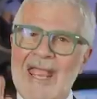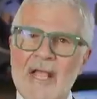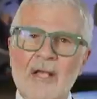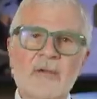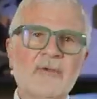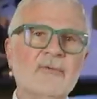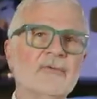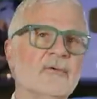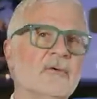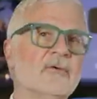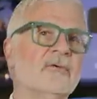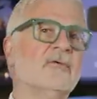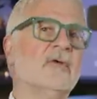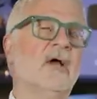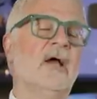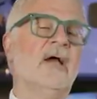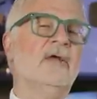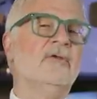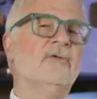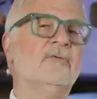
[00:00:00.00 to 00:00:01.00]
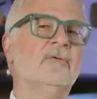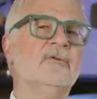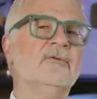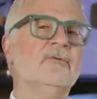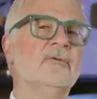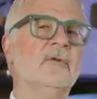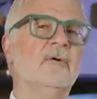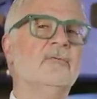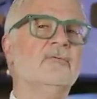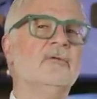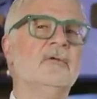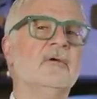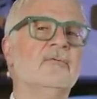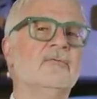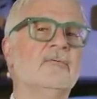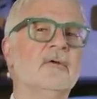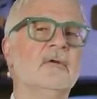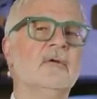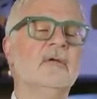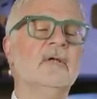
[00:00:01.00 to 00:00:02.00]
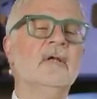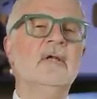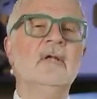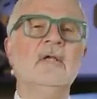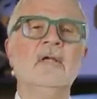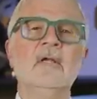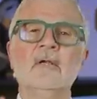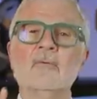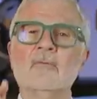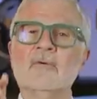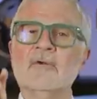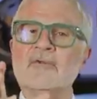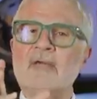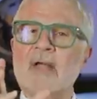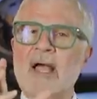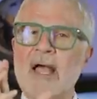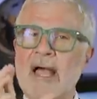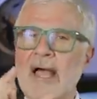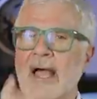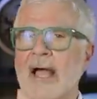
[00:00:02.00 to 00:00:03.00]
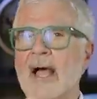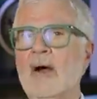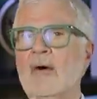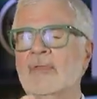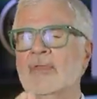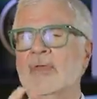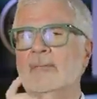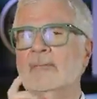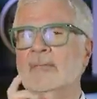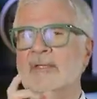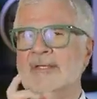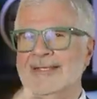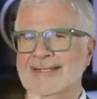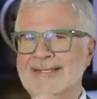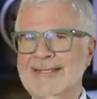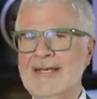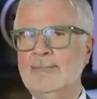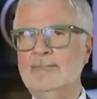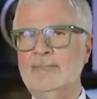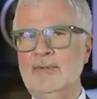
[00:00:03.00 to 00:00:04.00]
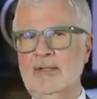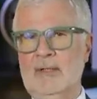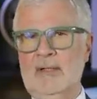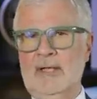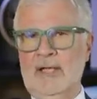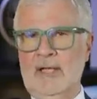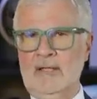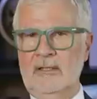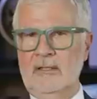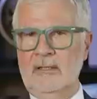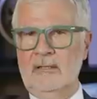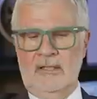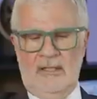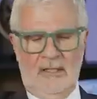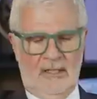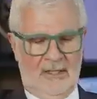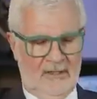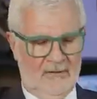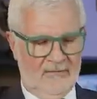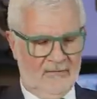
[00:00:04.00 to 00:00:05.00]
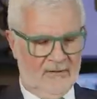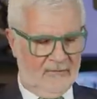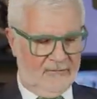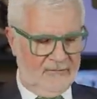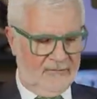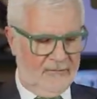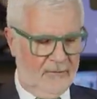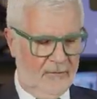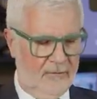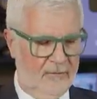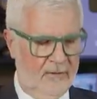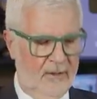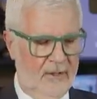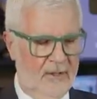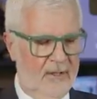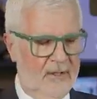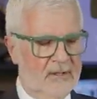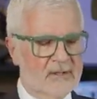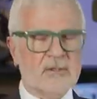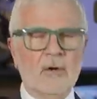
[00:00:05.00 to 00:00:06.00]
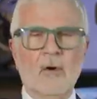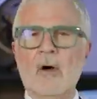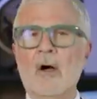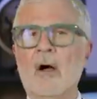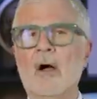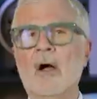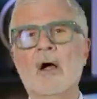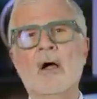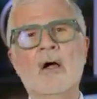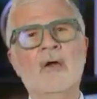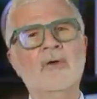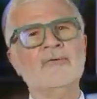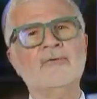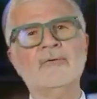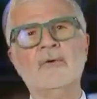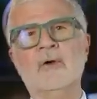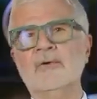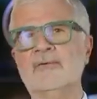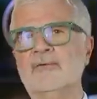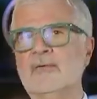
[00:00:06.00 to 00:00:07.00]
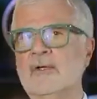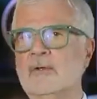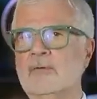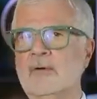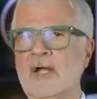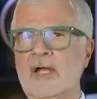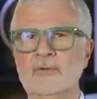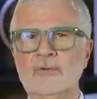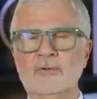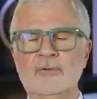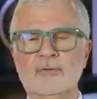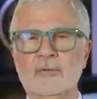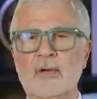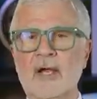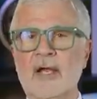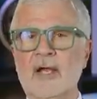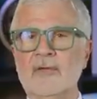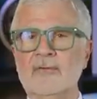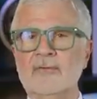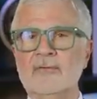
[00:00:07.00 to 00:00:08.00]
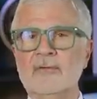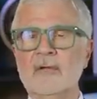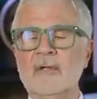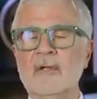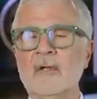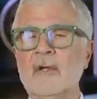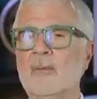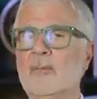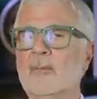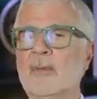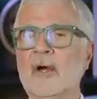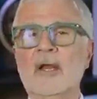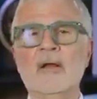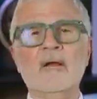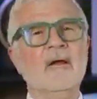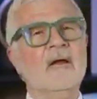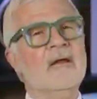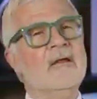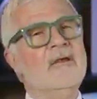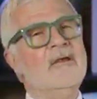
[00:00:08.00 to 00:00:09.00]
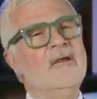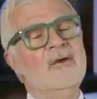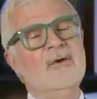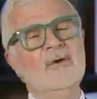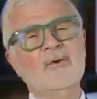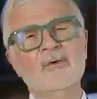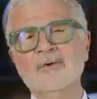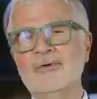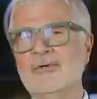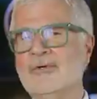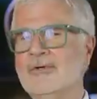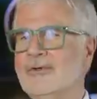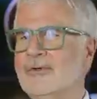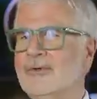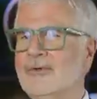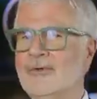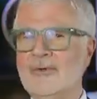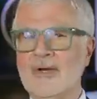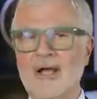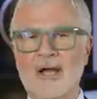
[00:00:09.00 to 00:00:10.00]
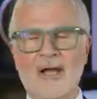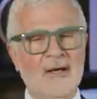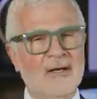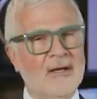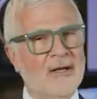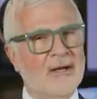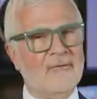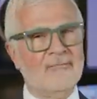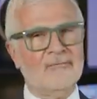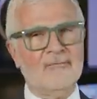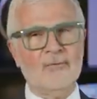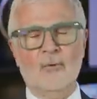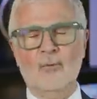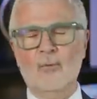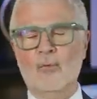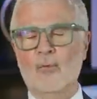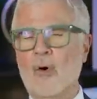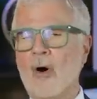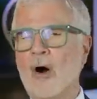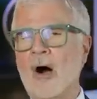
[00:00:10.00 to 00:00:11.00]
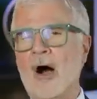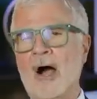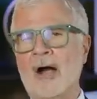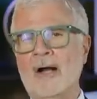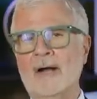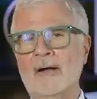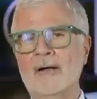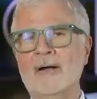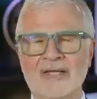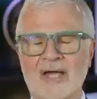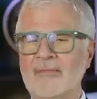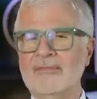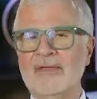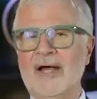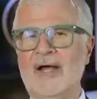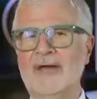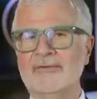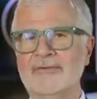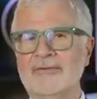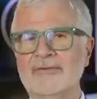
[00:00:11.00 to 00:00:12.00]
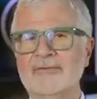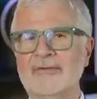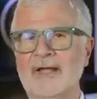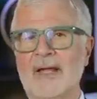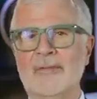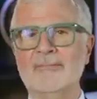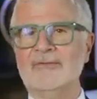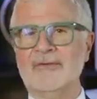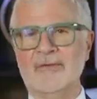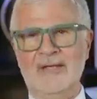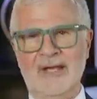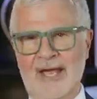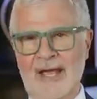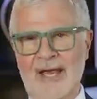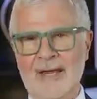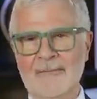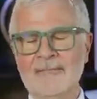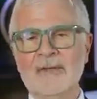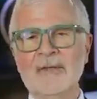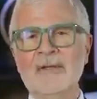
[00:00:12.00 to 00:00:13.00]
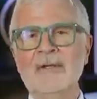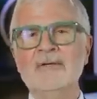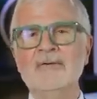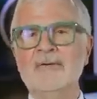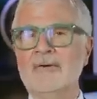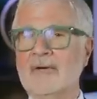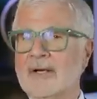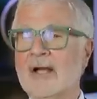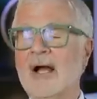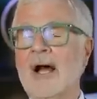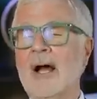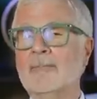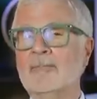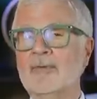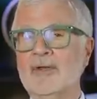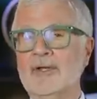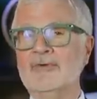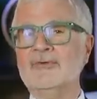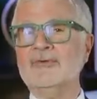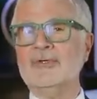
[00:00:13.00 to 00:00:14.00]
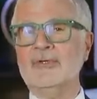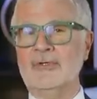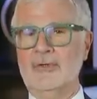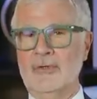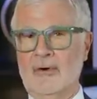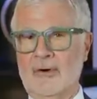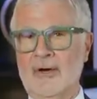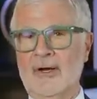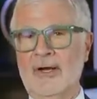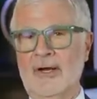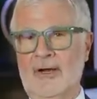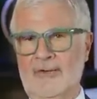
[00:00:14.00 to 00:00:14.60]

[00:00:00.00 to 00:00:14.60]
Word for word: exercise was no different. It was how they manipulated eating their food. So all sorts of great tricks, but you do not have to walk 10,000 steps a day to accomplish your